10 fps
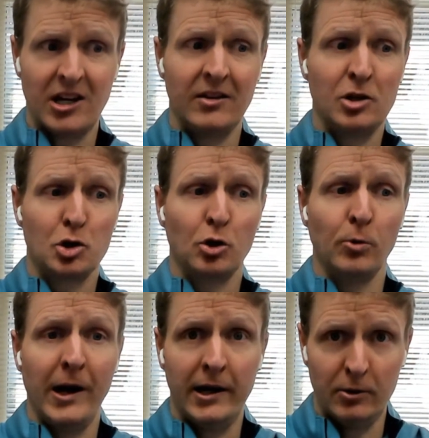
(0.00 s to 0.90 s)
and then turn
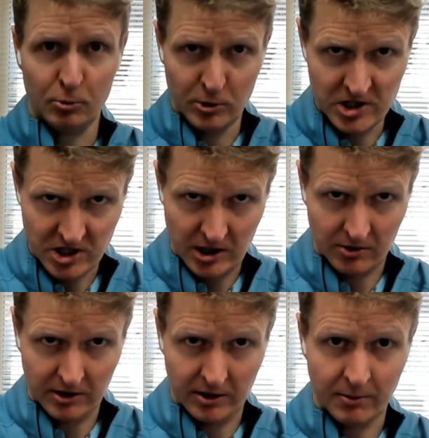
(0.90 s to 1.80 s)
around and
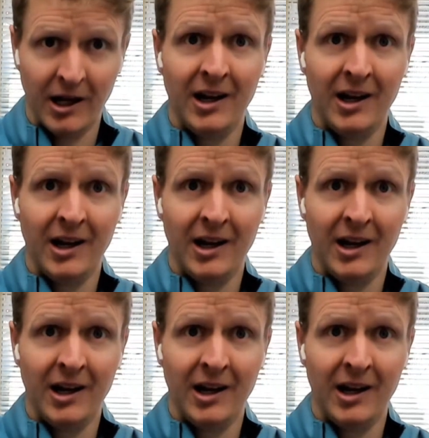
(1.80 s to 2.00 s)
resell them.